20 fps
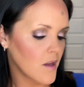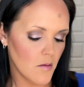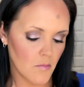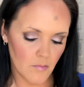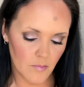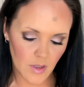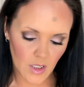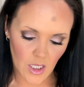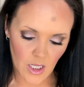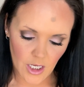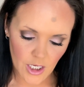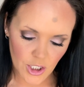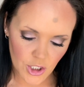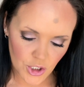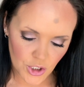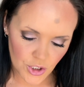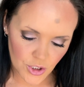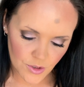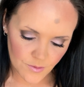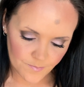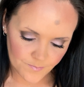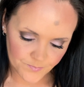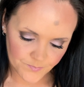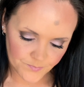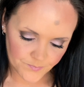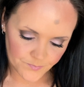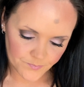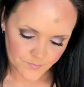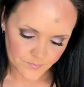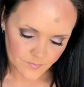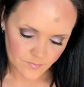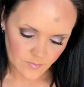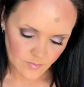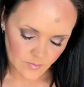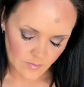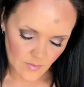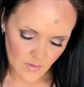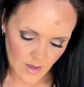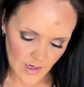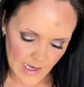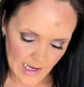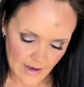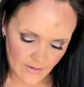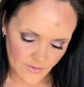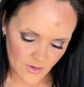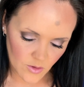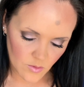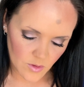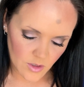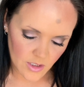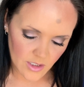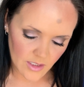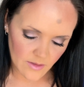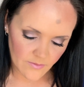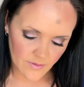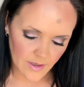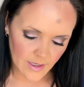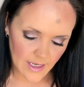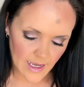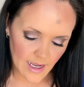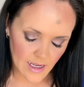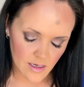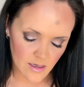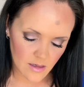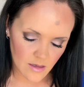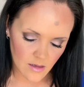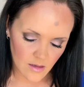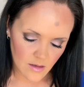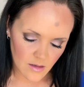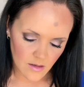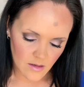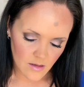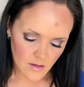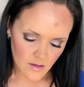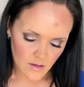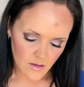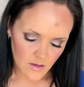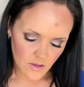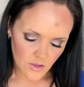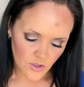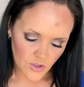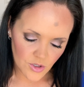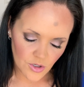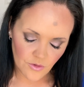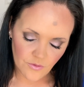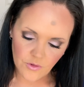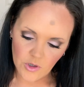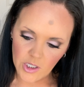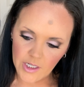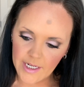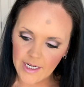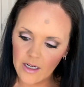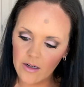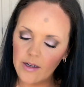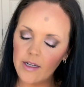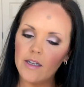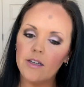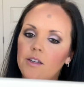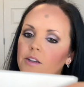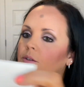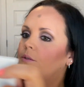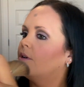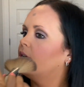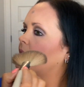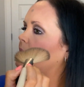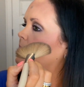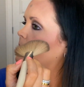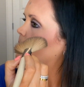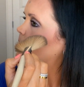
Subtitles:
blush afterwards if it got too far down into it.